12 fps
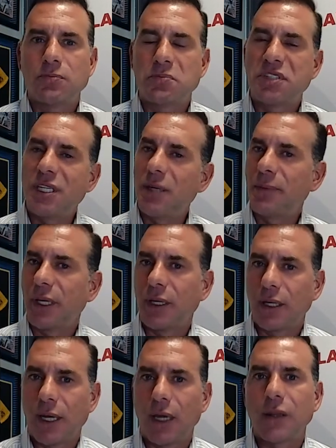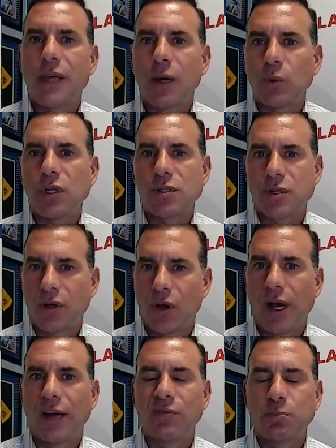seem to indicate that we still
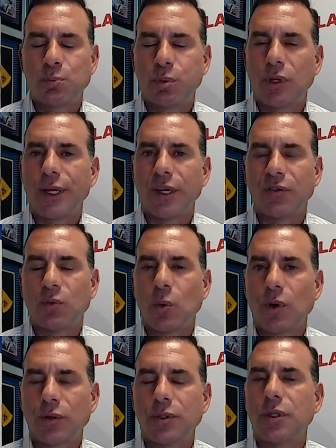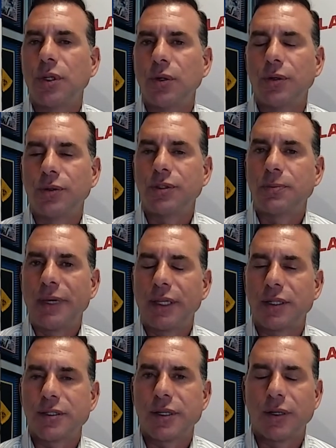have plenty of work to do to, to make
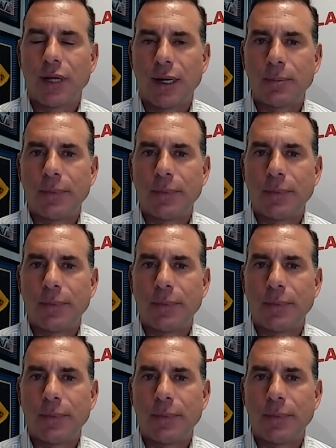this a lot